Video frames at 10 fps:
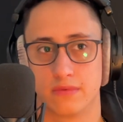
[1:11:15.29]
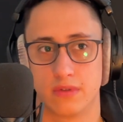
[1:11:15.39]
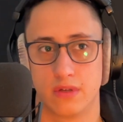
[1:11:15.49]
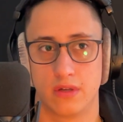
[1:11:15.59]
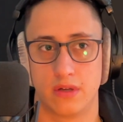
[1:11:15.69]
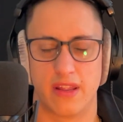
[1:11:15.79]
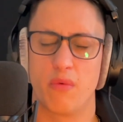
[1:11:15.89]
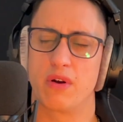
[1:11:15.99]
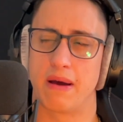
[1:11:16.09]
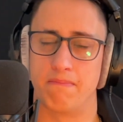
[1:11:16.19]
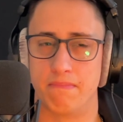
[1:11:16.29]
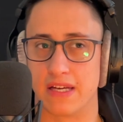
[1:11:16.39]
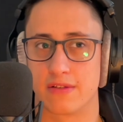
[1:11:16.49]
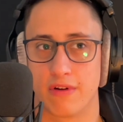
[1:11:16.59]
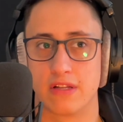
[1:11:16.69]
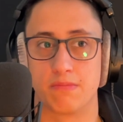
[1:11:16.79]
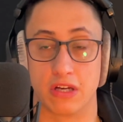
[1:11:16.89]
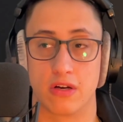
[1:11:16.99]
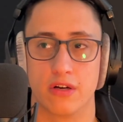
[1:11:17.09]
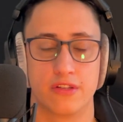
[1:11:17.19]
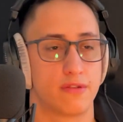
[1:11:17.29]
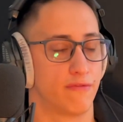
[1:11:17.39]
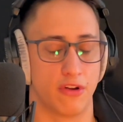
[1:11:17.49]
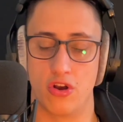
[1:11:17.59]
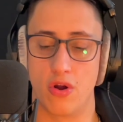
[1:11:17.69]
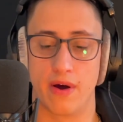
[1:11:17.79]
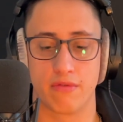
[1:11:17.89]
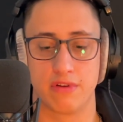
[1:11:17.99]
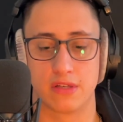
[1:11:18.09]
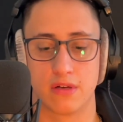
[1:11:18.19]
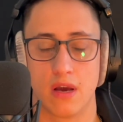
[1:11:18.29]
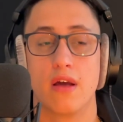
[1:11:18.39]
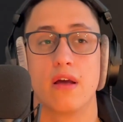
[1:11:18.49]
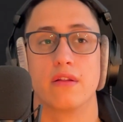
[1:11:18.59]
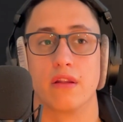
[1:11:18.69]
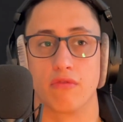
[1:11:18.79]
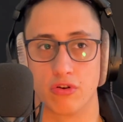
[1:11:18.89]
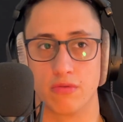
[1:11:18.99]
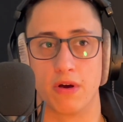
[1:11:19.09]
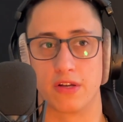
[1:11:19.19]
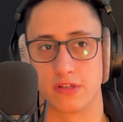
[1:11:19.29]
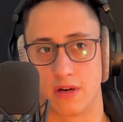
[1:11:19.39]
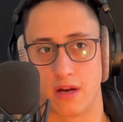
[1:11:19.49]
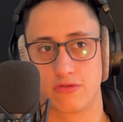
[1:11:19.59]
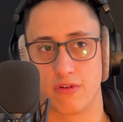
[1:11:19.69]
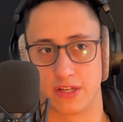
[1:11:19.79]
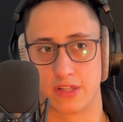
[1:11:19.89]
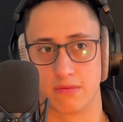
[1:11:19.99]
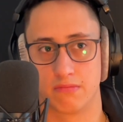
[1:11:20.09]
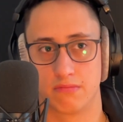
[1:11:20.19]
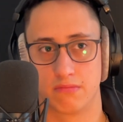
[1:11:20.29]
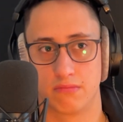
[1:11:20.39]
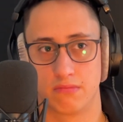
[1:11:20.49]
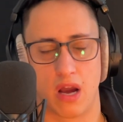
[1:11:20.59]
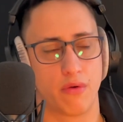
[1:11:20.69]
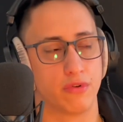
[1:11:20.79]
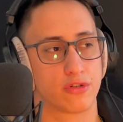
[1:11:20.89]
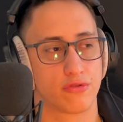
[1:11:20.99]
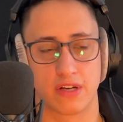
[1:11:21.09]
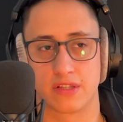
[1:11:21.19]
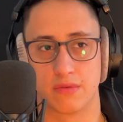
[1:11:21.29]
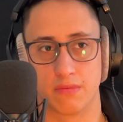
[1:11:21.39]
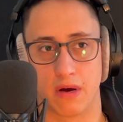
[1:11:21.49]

And they're one of my best friends because, for no other reason, they're a good person and I trust them. I would trust them with my